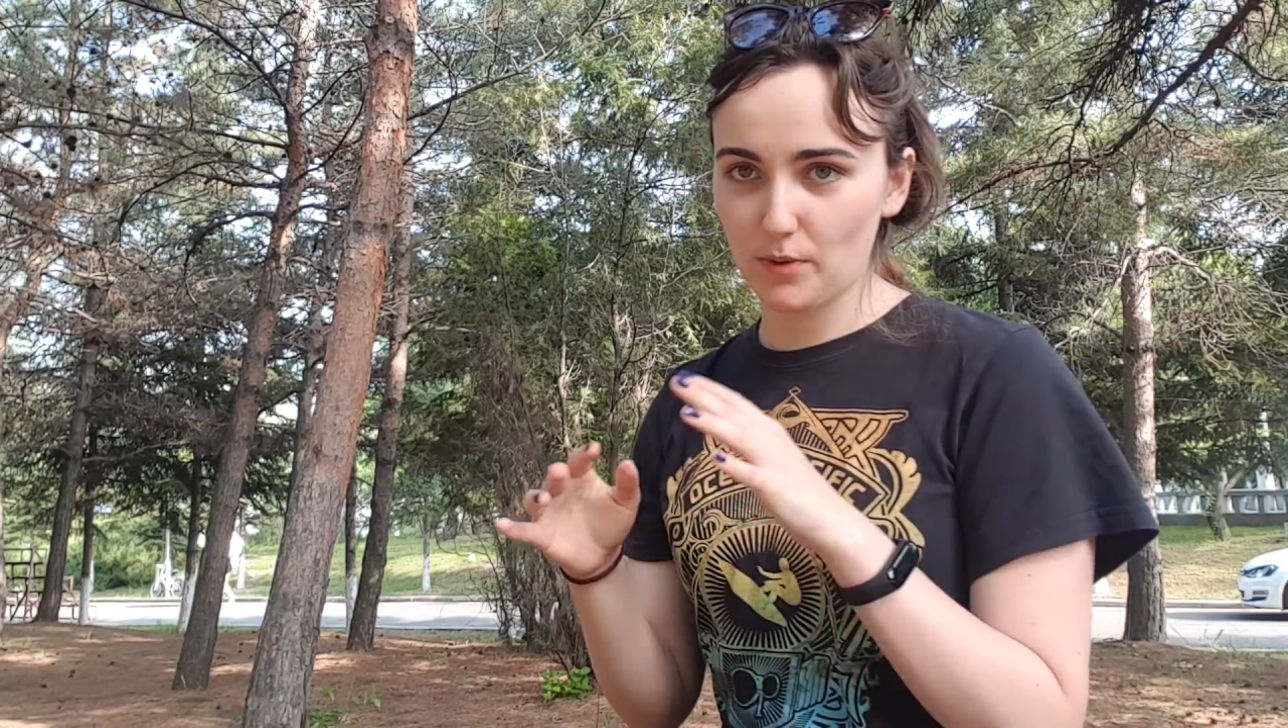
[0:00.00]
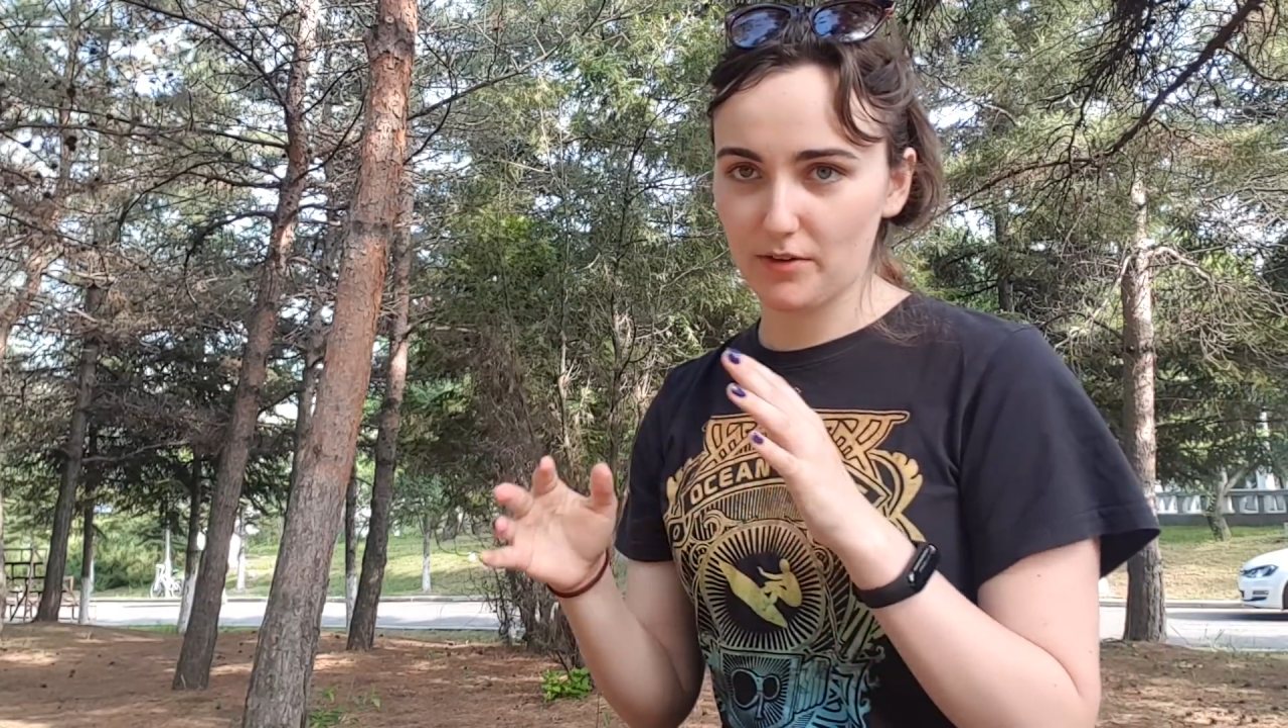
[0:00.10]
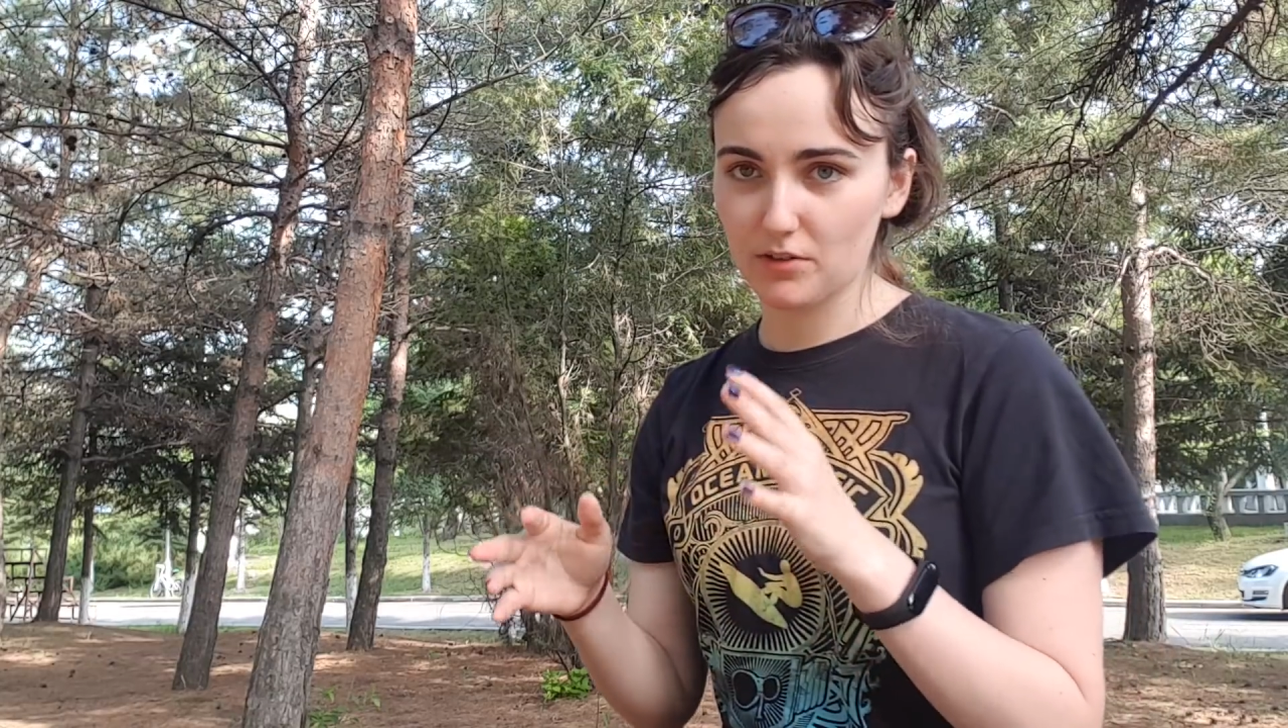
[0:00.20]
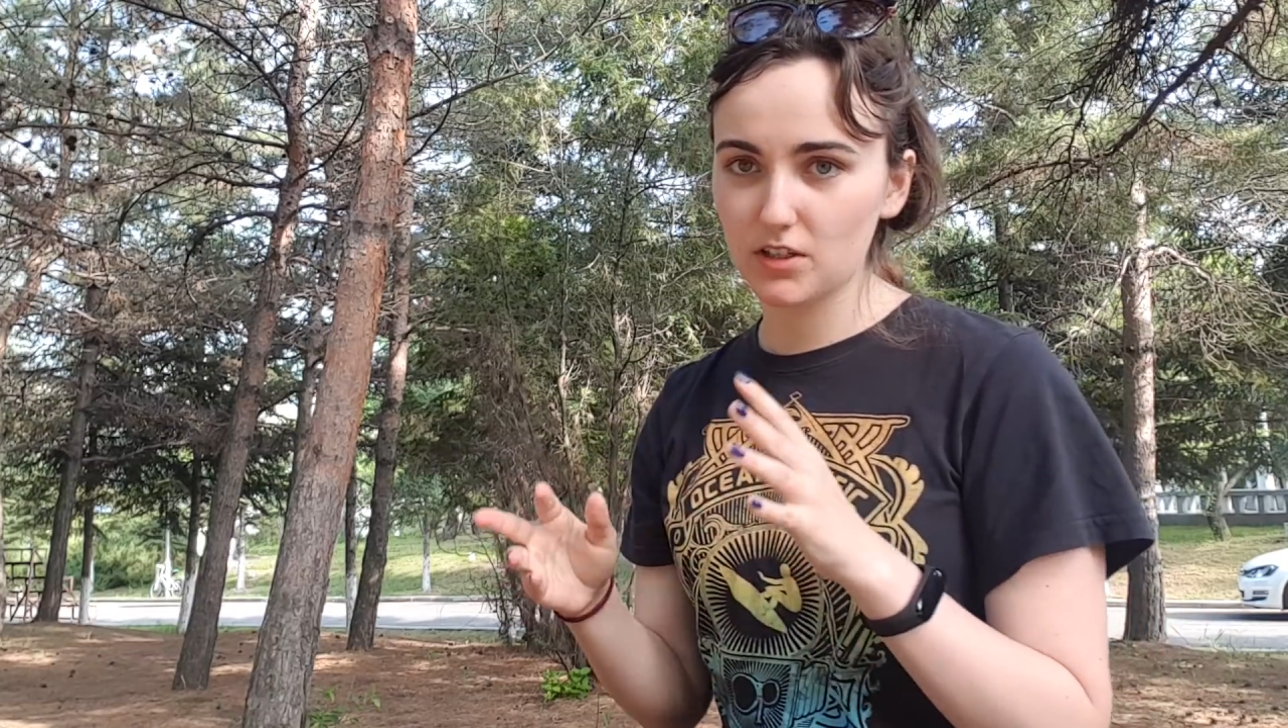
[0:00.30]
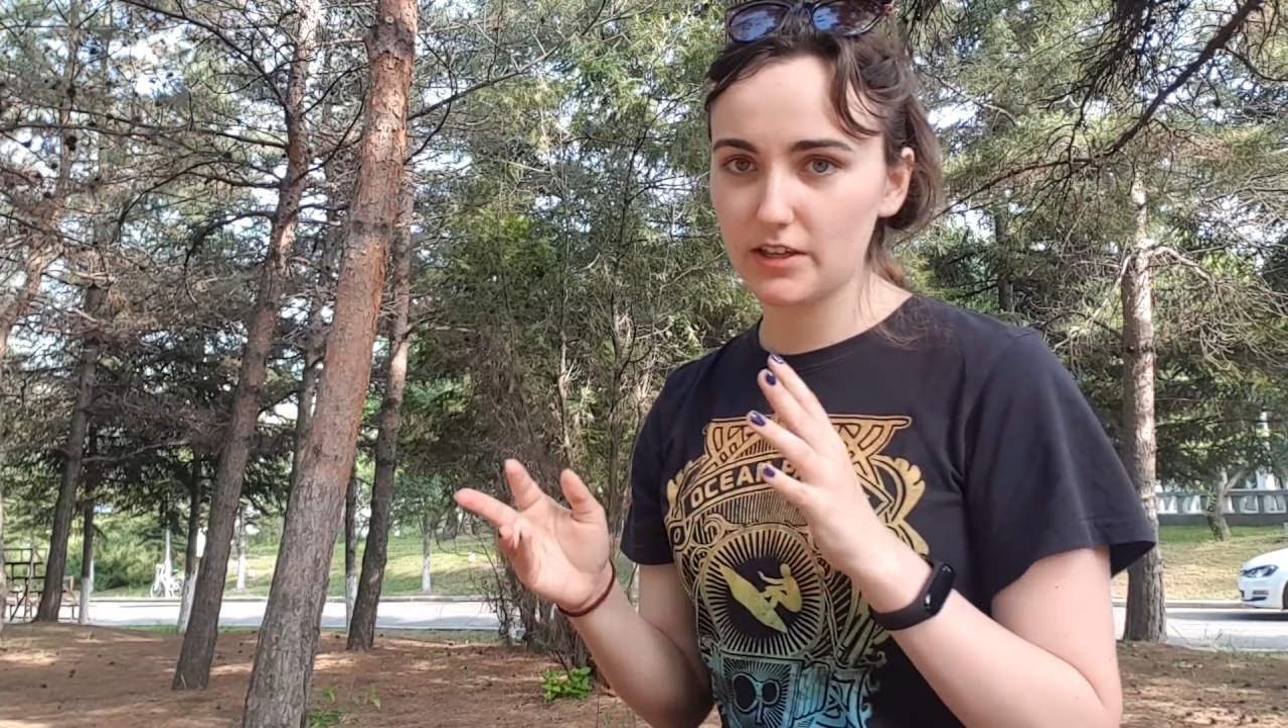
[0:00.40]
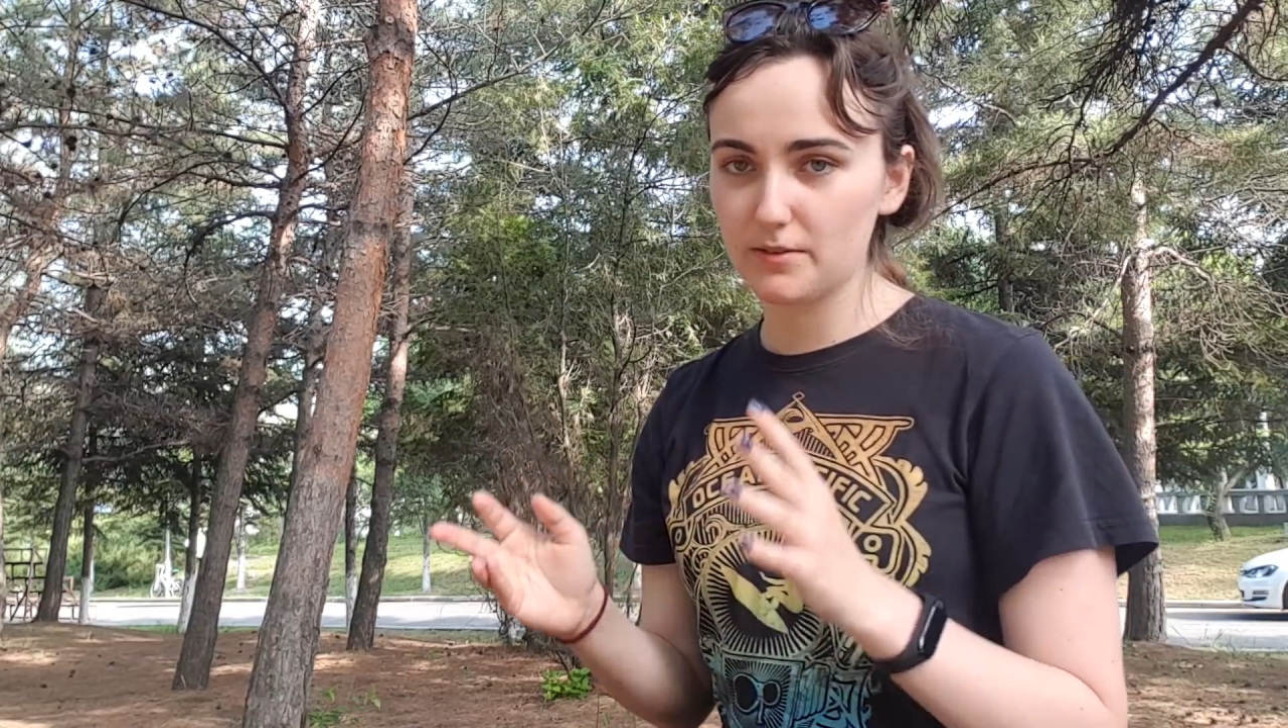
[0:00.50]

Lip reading: by really